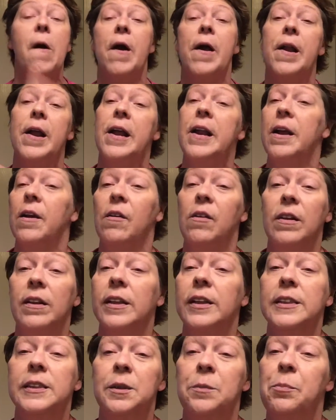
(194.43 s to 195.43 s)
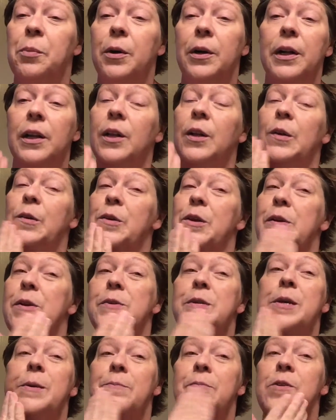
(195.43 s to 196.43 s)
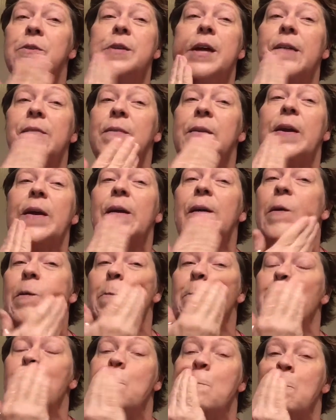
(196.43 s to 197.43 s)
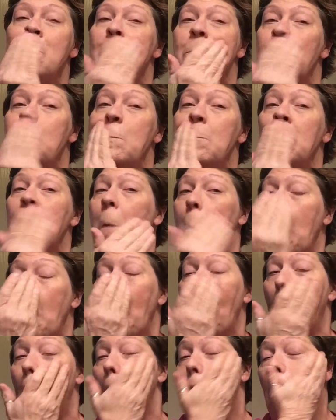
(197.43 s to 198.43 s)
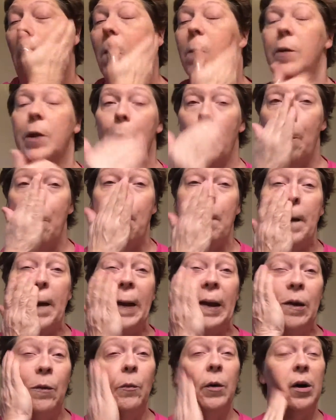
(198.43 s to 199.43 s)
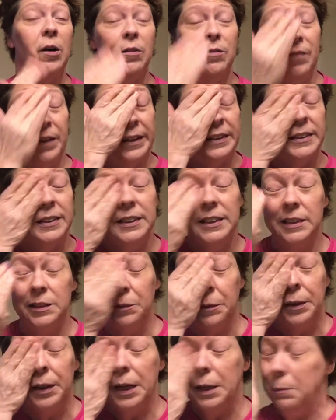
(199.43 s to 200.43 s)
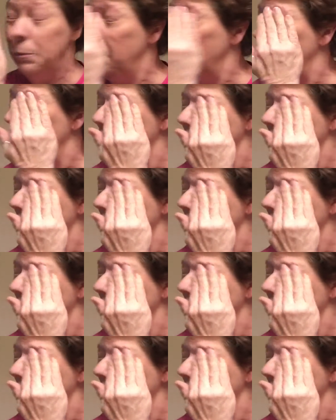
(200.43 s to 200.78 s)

And I know all those pretty little YouTubers out there don't make weird faces when they put